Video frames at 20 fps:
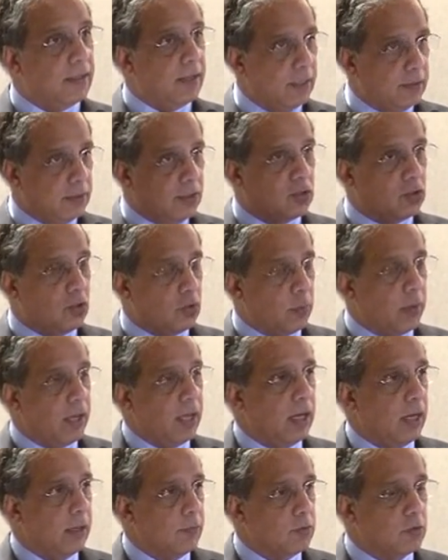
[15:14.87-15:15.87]
and this is
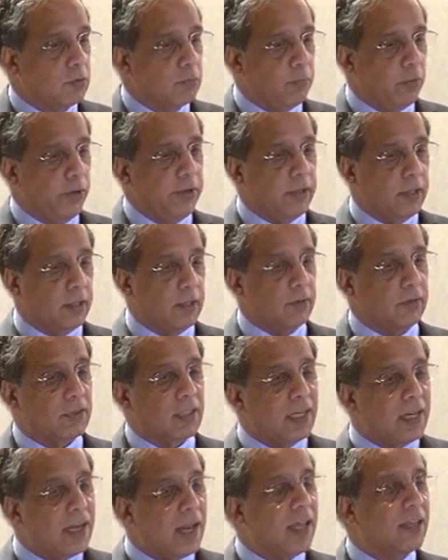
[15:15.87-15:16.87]
where I was pointing out,
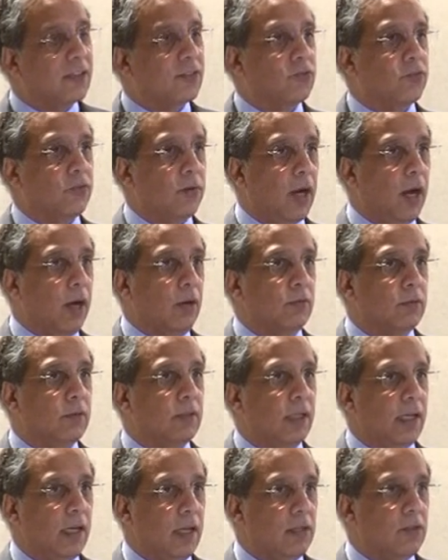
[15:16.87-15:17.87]
the next
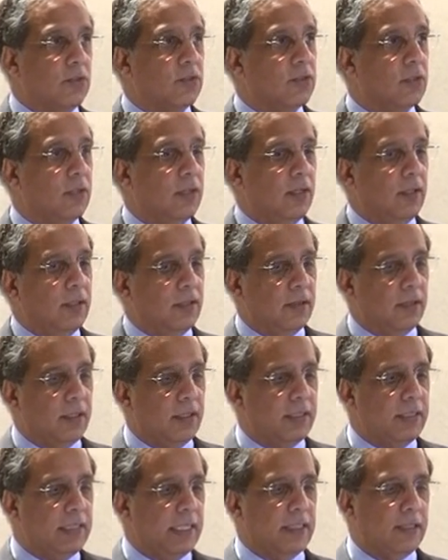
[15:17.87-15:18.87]
round is the
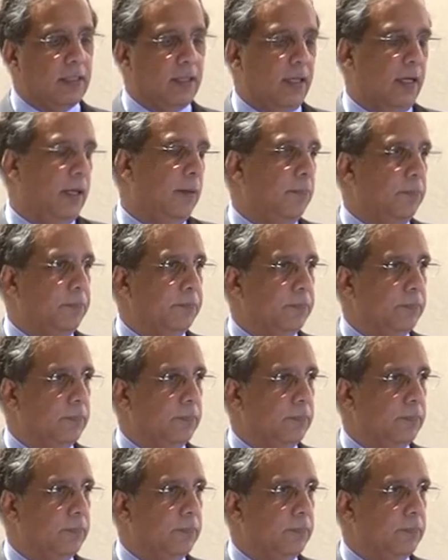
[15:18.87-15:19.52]
data game.